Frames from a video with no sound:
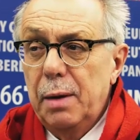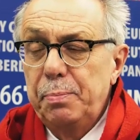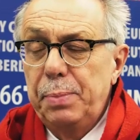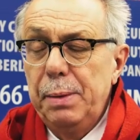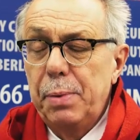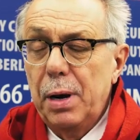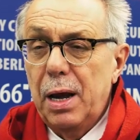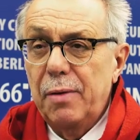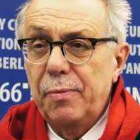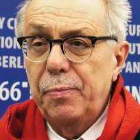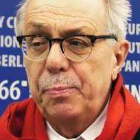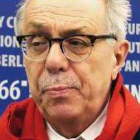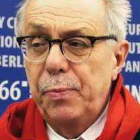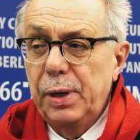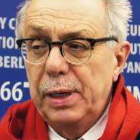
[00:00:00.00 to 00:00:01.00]
People are
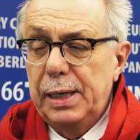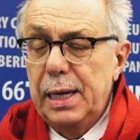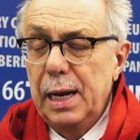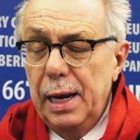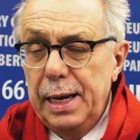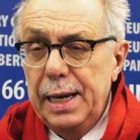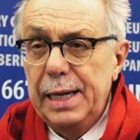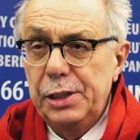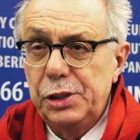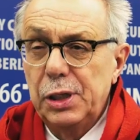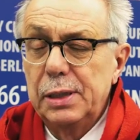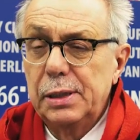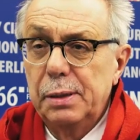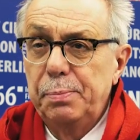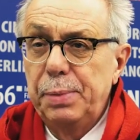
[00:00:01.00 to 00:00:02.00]
killing each
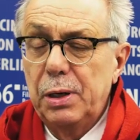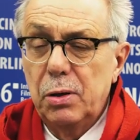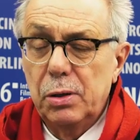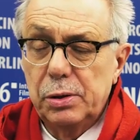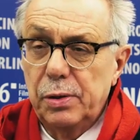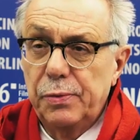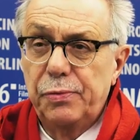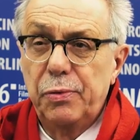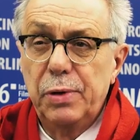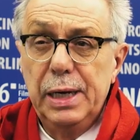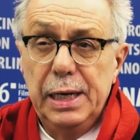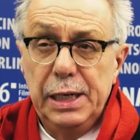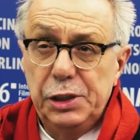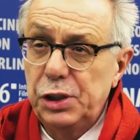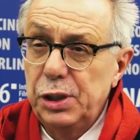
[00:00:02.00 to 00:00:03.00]
other because of
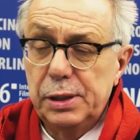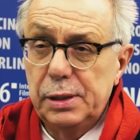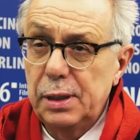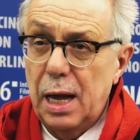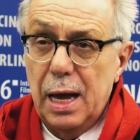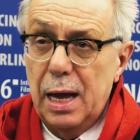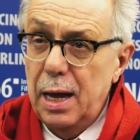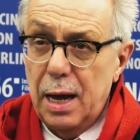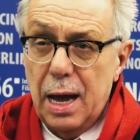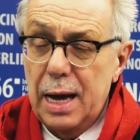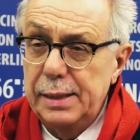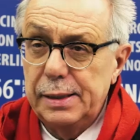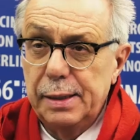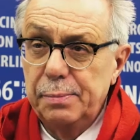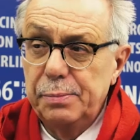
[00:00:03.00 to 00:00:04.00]
religious
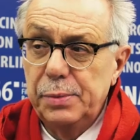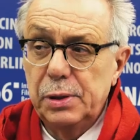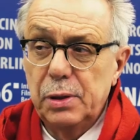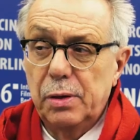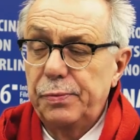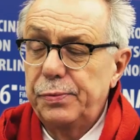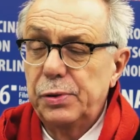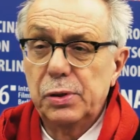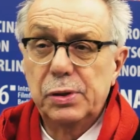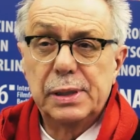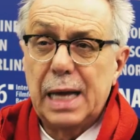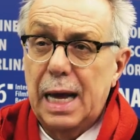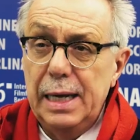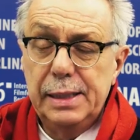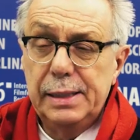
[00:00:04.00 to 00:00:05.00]
items, of
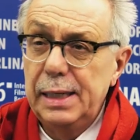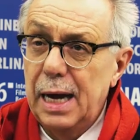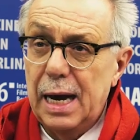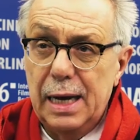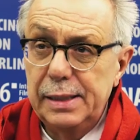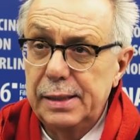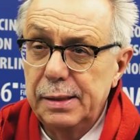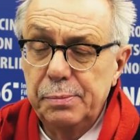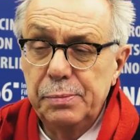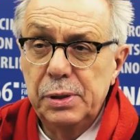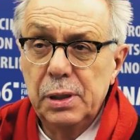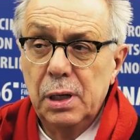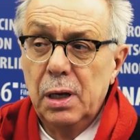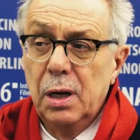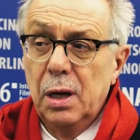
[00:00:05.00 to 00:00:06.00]
society
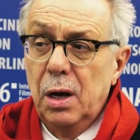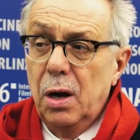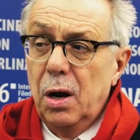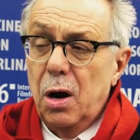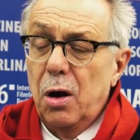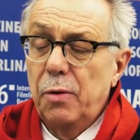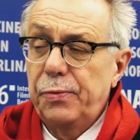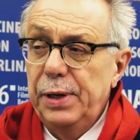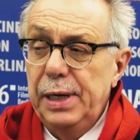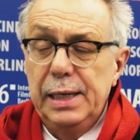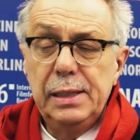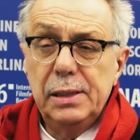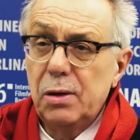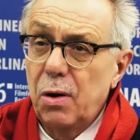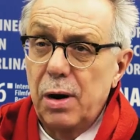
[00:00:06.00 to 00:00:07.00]
items, of
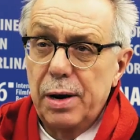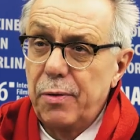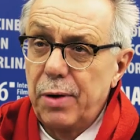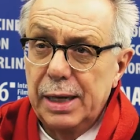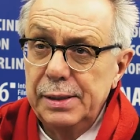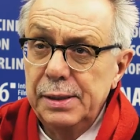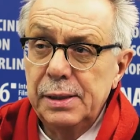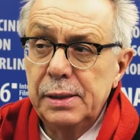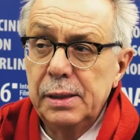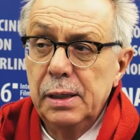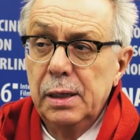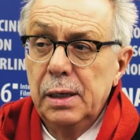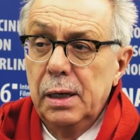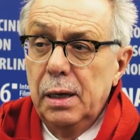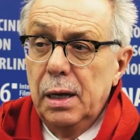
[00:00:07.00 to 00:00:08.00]
intolerance,
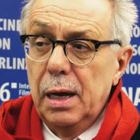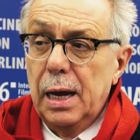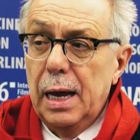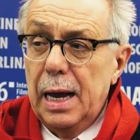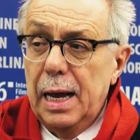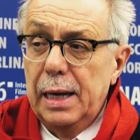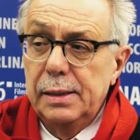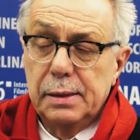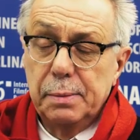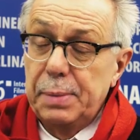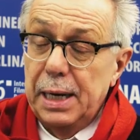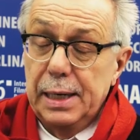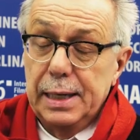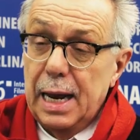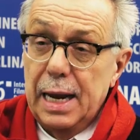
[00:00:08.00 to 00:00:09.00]
and the
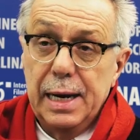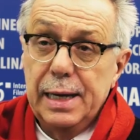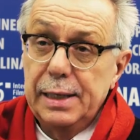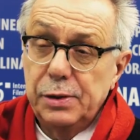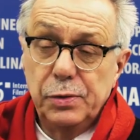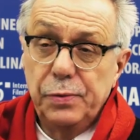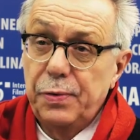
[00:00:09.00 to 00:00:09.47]
Berlinale has to